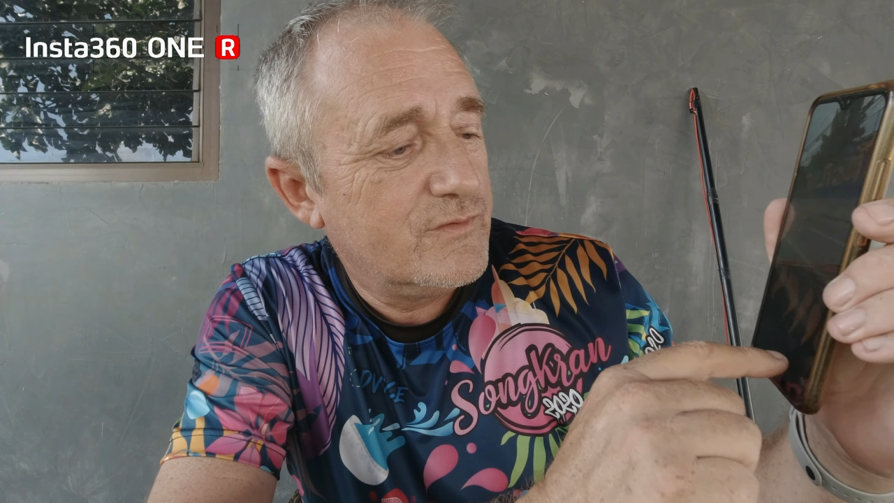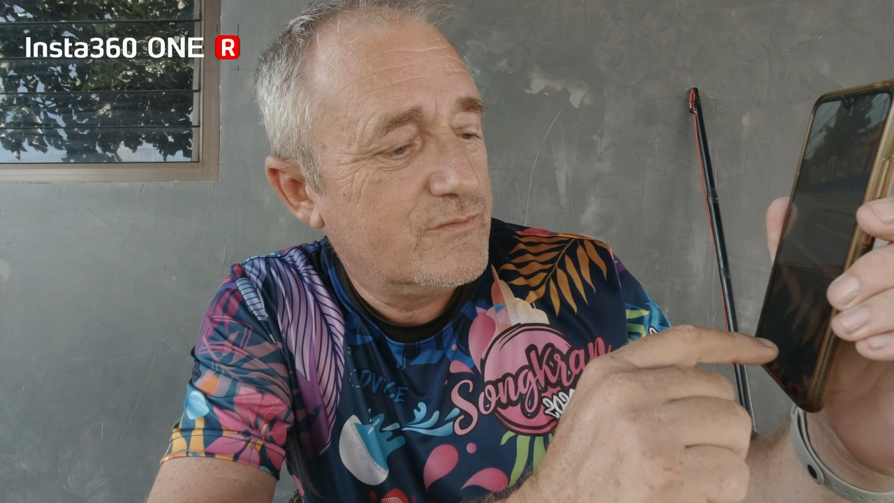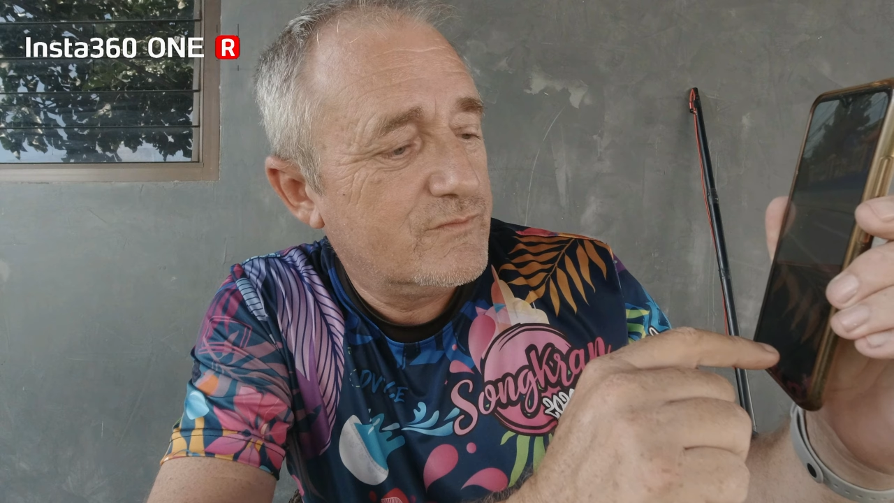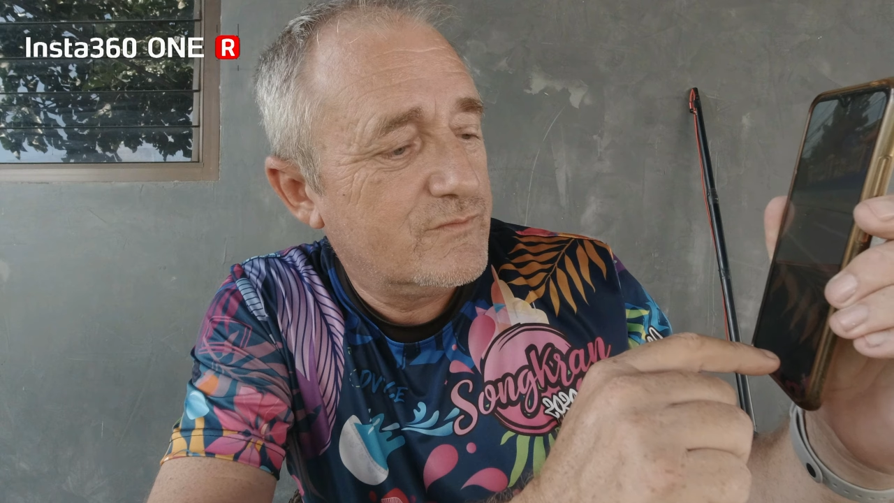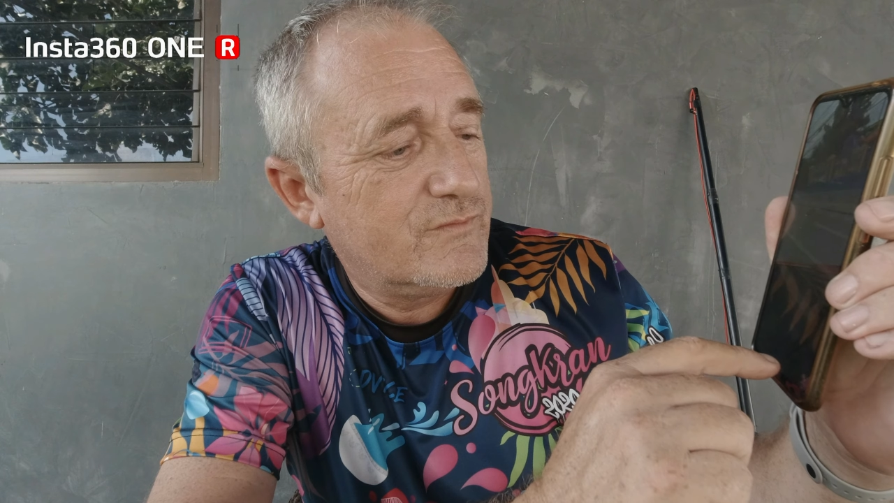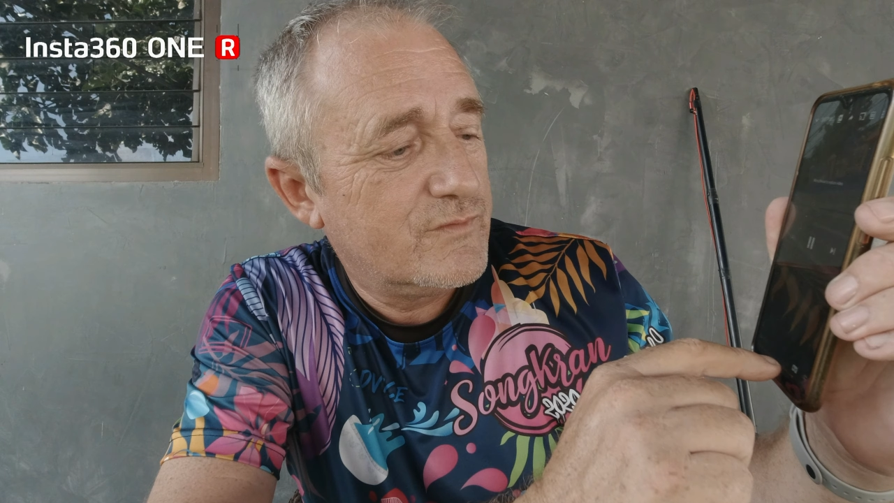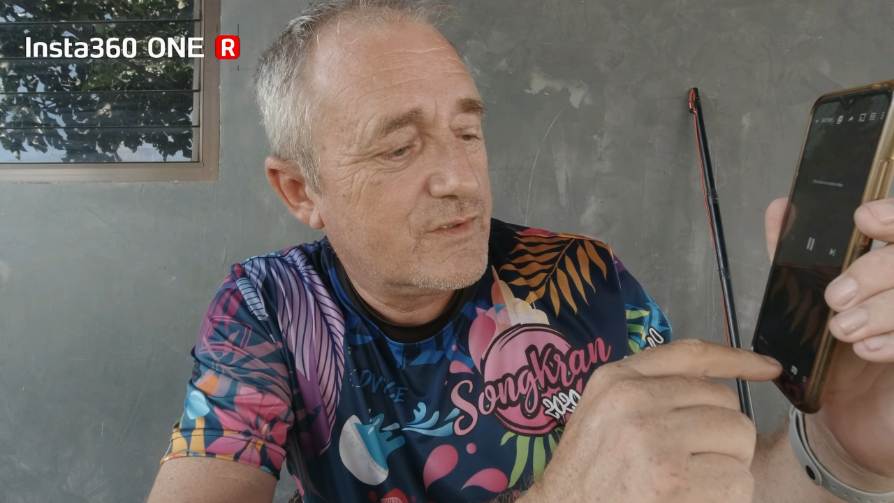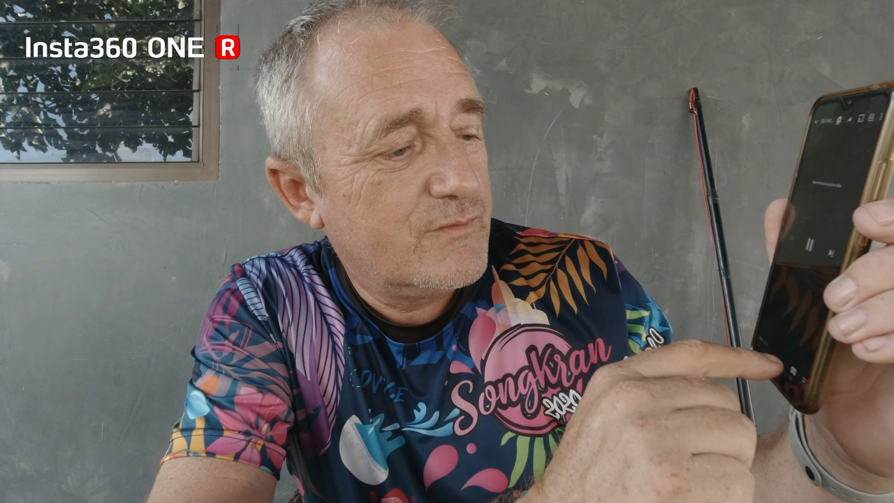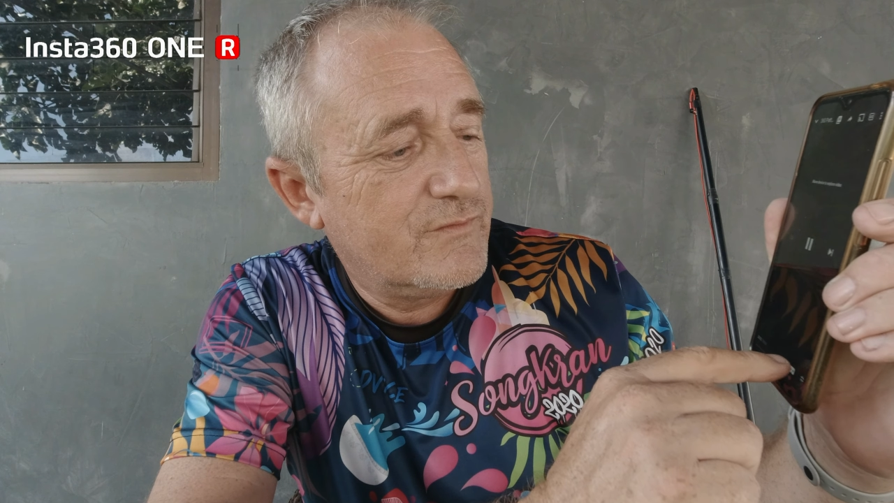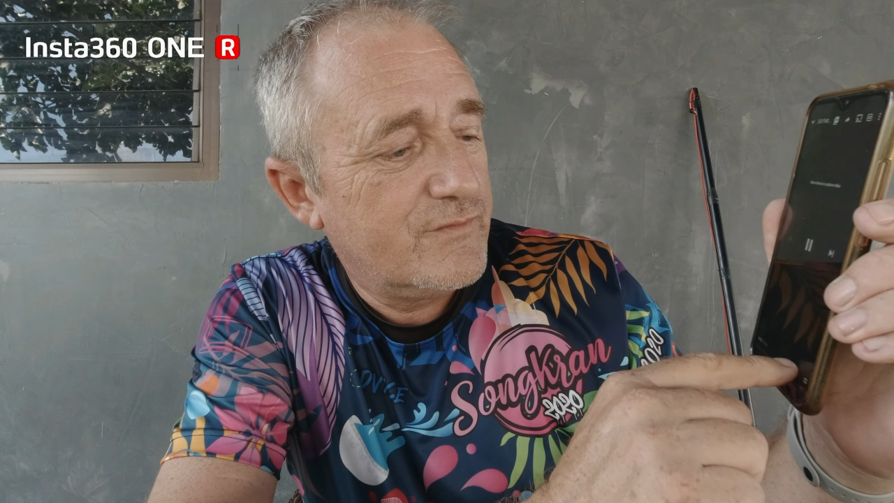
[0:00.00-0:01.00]
no,
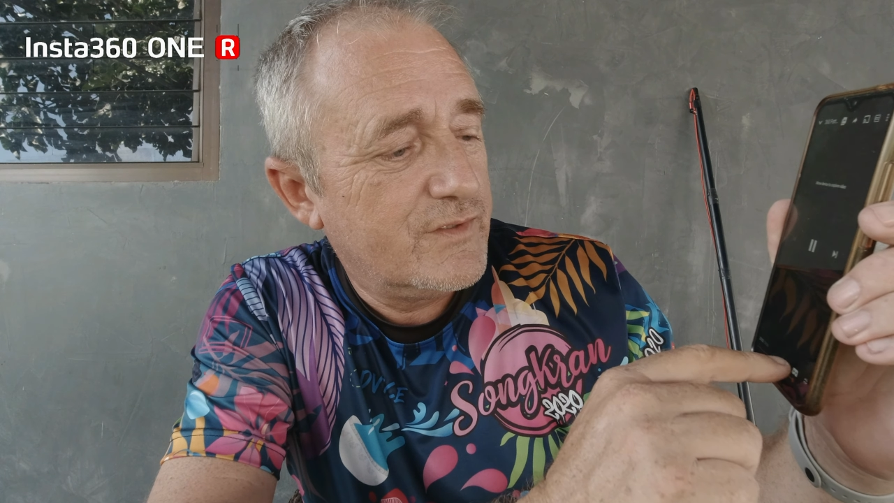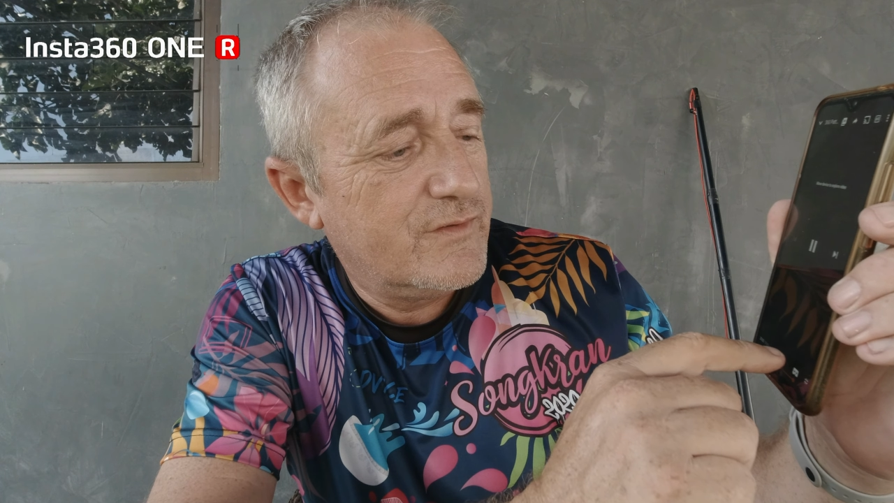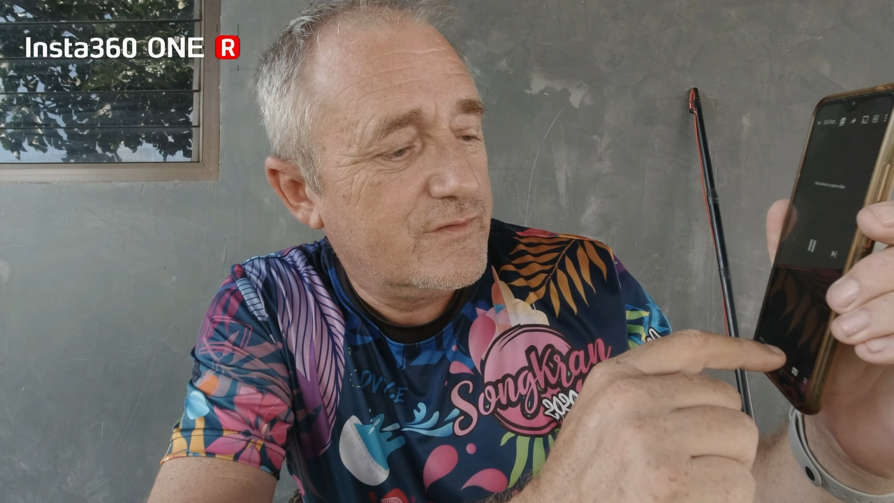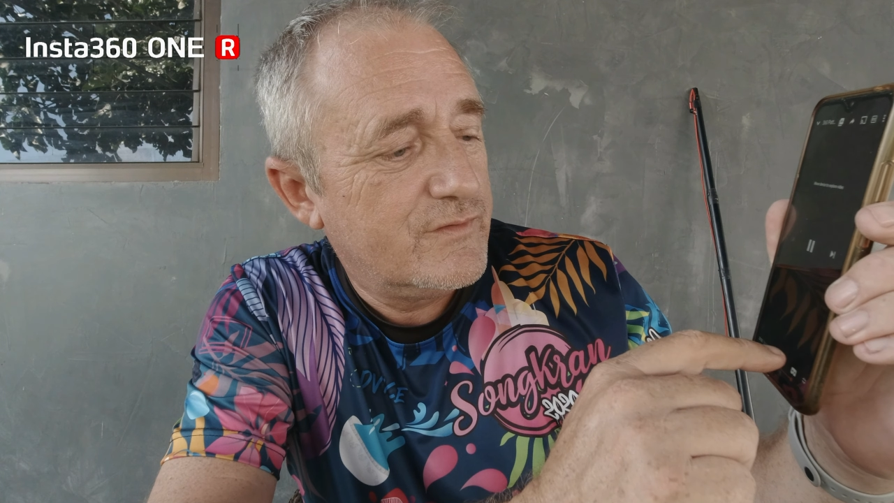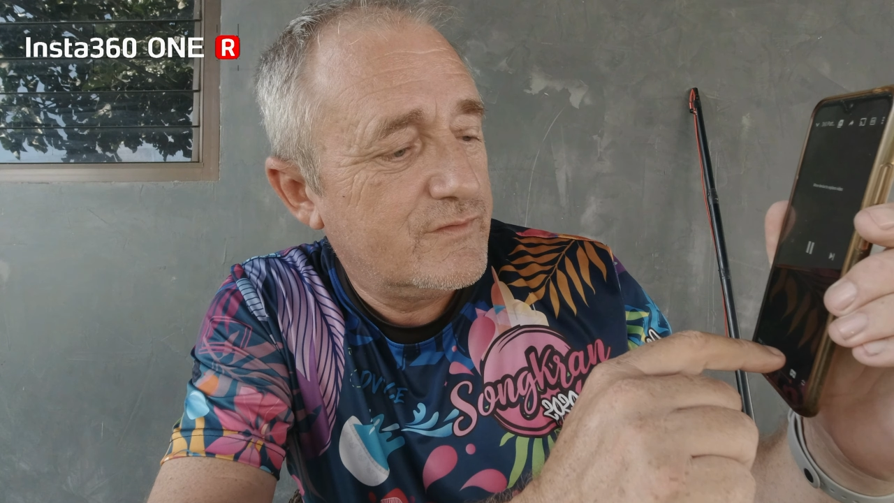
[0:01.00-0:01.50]
come on, VR.